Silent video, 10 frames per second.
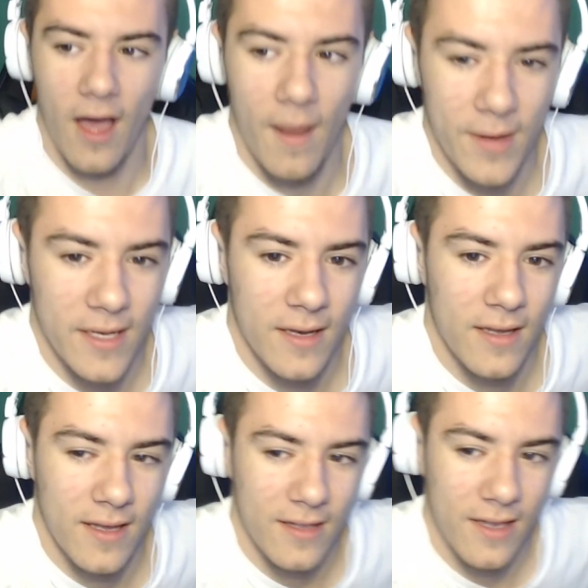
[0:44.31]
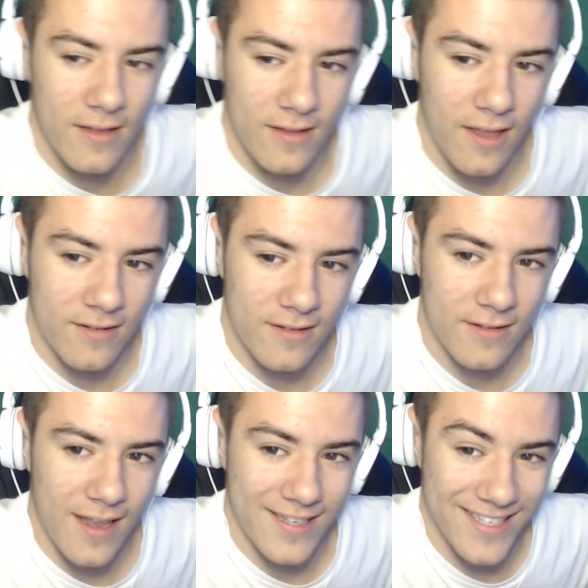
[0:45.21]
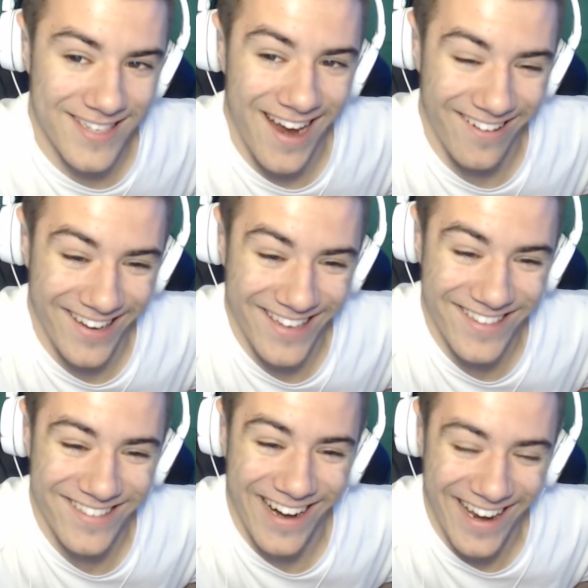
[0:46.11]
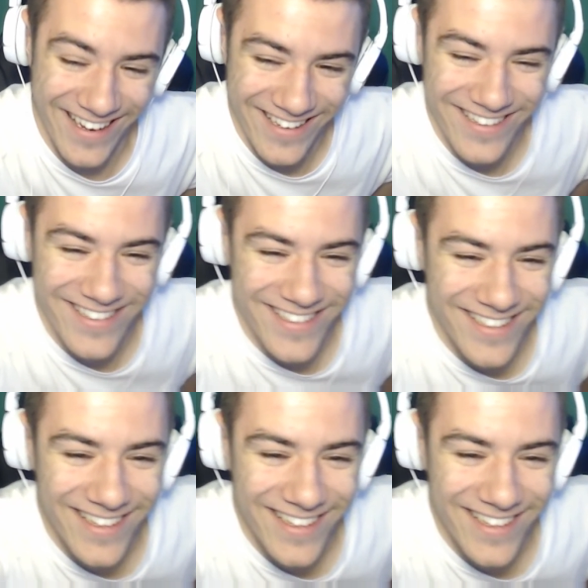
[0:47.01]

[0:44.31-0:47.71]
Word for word: I mean, it doesn't necessarily stretch,